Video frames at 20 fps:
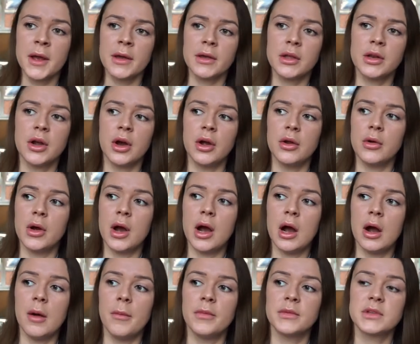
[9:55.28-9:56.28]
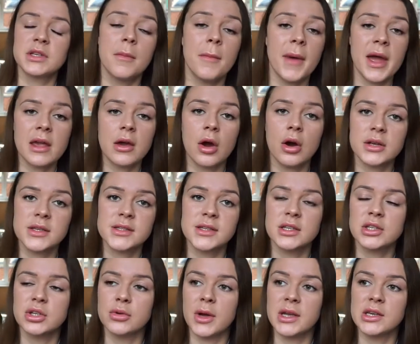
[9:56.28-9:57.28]
you know um, to make our
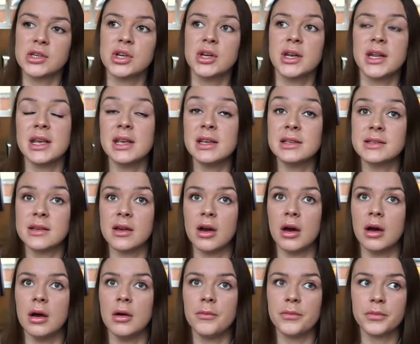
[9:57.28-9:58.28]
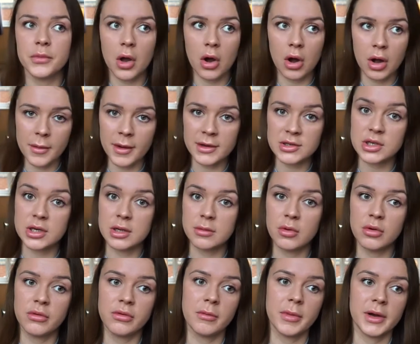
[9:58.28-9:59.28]
situation easier I'm actually
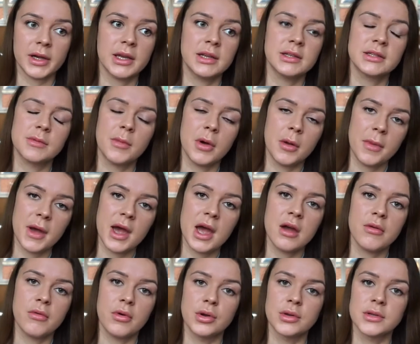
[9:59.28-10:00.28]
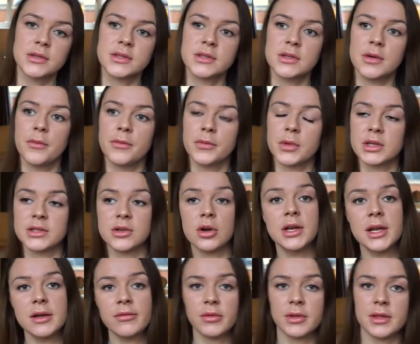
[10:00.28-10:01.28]
moving back into my parents because I
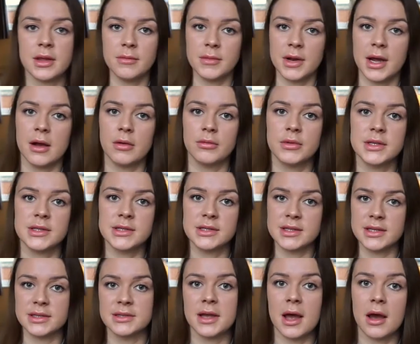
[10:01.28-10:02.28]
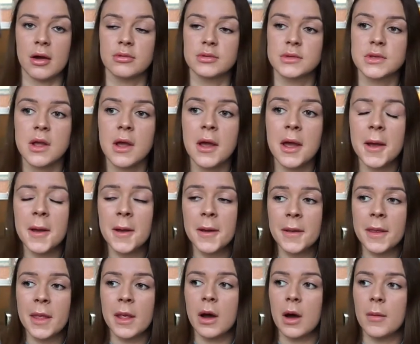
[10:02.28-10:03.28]
live with him now this is his house
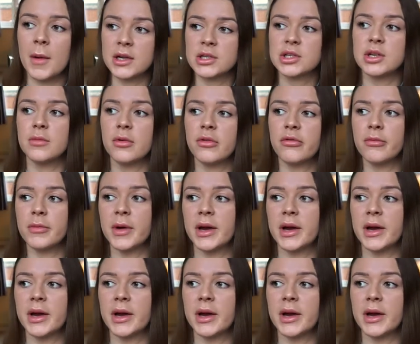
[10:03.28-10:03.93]
I'm actually moving